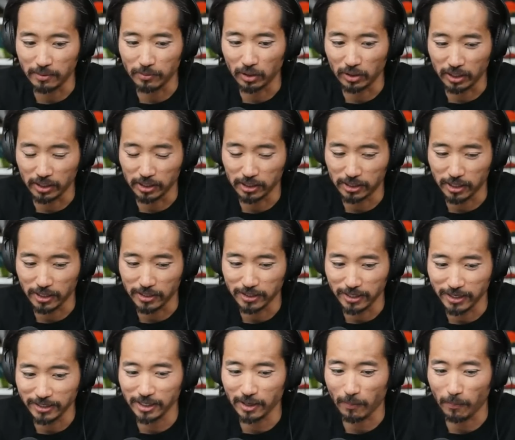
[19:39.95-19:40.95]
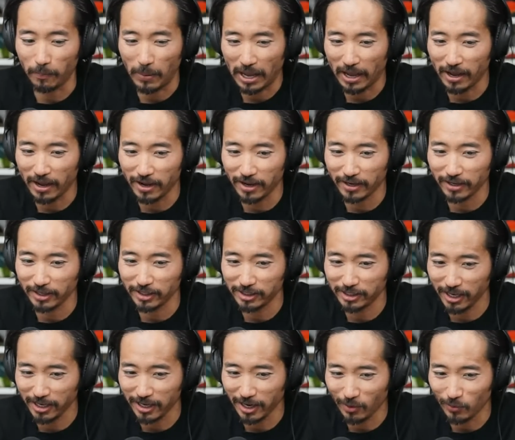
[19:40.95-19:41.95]
Molina says, "Is it bad
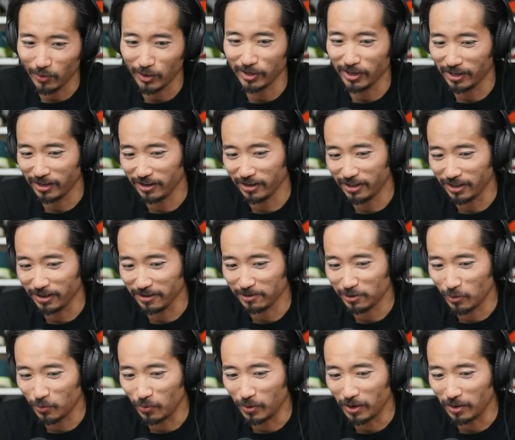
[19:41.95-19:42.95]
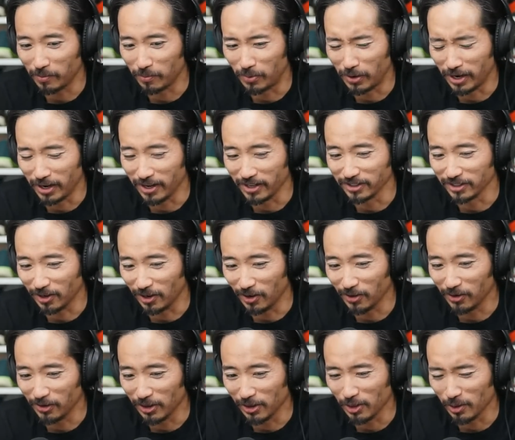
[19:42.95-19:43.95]
shakeout run etiquette to wear brands
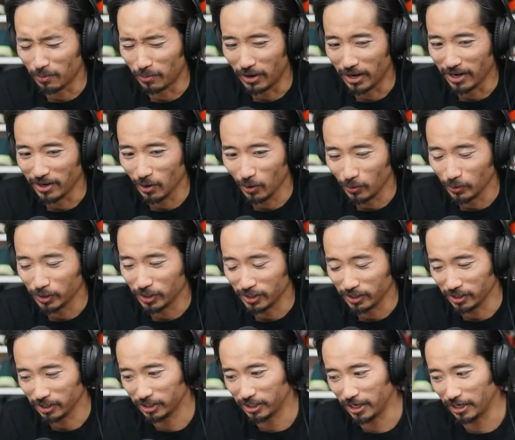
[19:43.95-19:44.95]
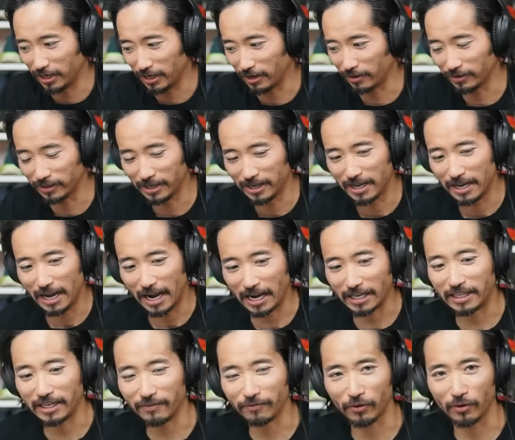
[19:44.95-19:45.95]
other than the brand hosting the shakeout?" I
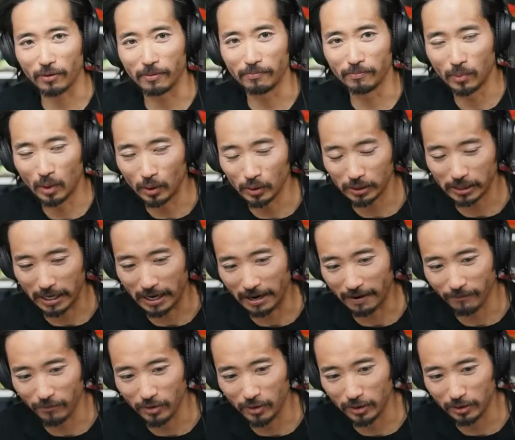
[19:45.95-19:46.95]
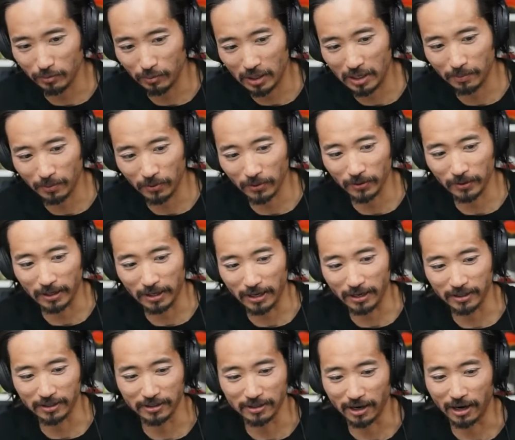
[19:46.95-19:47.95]
think for most average people,
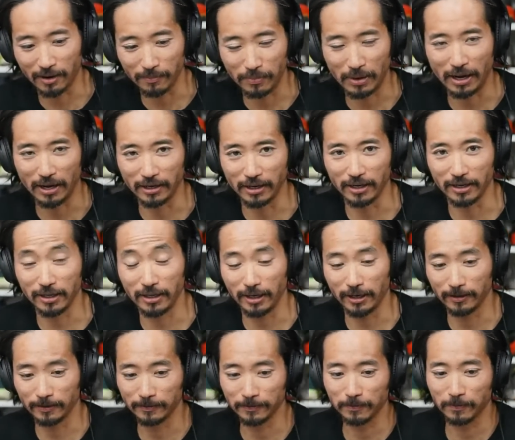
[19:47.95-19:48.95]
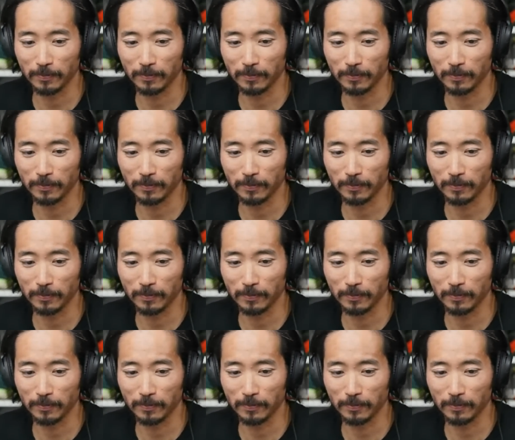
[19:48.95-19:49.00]
it's not bad etiquette.